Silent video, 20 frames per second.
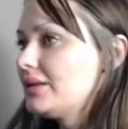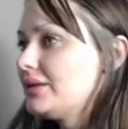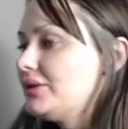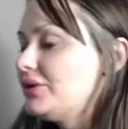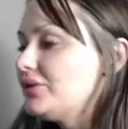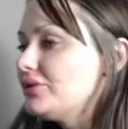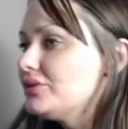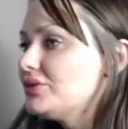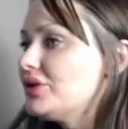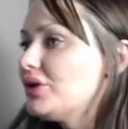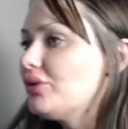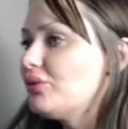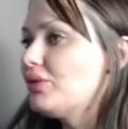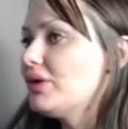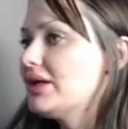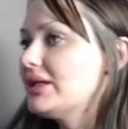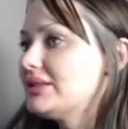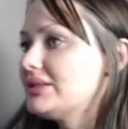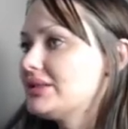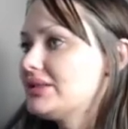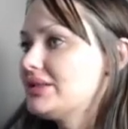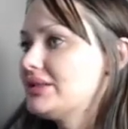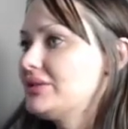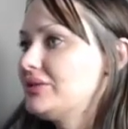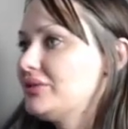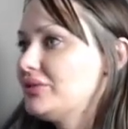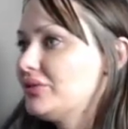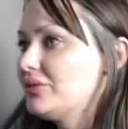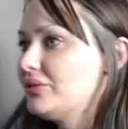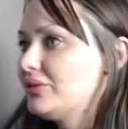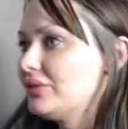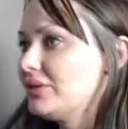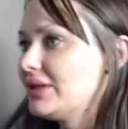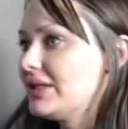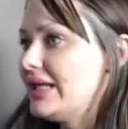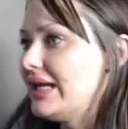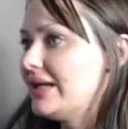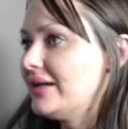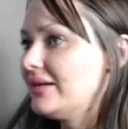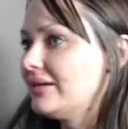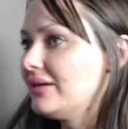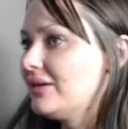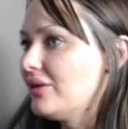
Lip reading: You don't want to then